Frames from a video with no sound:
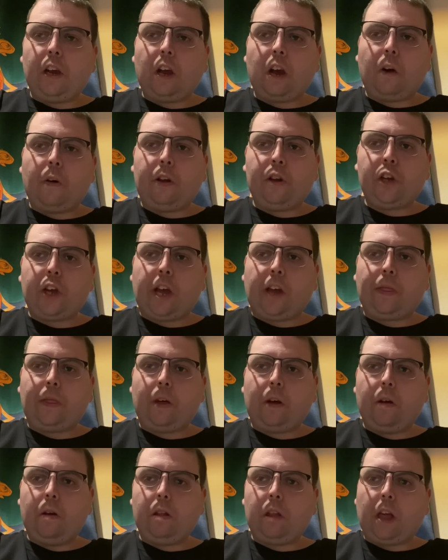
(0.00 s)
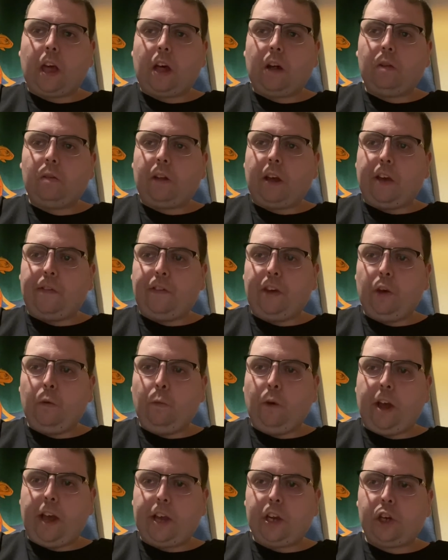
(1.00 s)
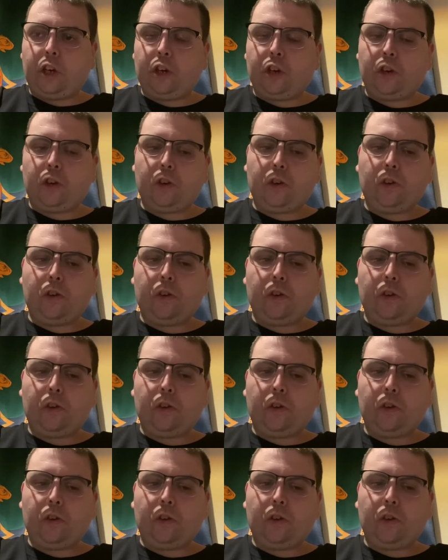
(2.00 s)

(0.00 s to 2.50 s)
go and check those out if you wish.